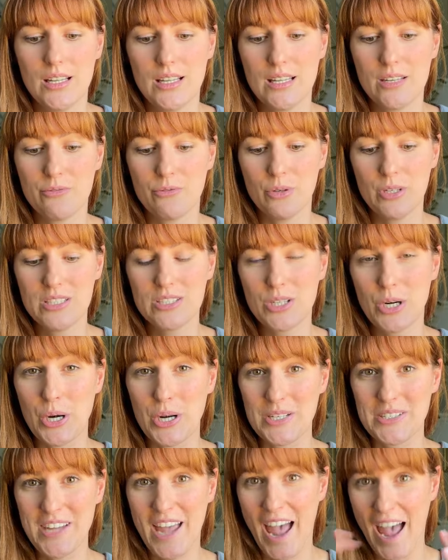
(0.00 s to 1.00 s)
if we start
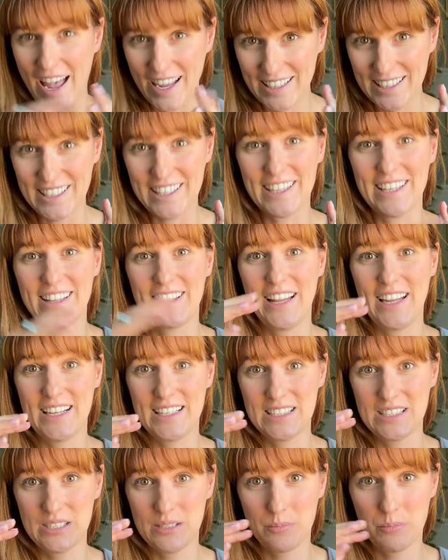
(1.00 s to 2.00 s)
attacking it like
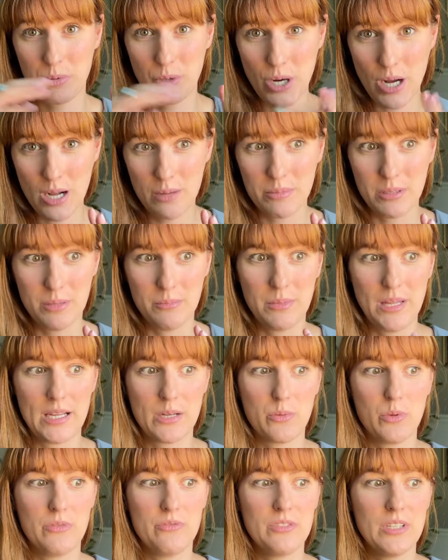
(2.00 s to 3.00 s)
it's the problem,
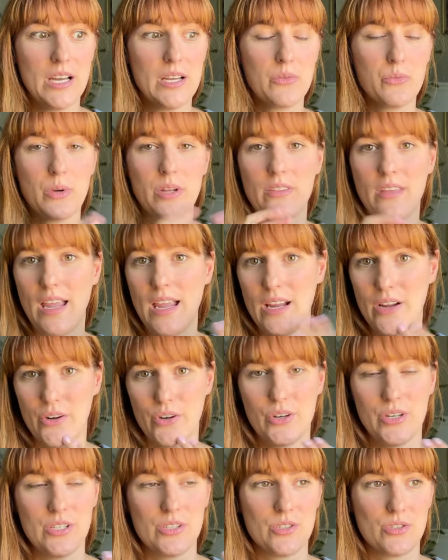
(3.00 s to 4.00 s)
like we've done with
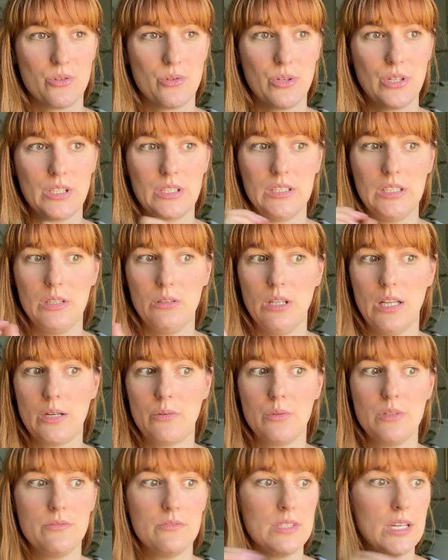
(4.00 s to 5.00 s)
anger historically, like
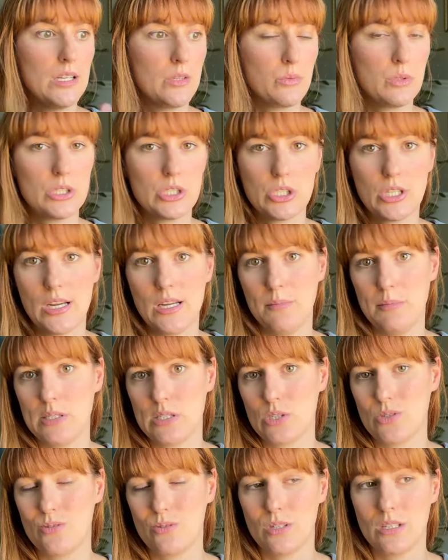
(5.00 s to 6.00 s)
we've done with shame
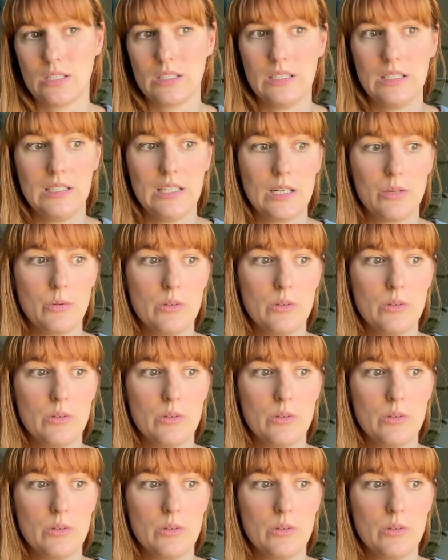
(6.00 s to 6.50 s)
historically, like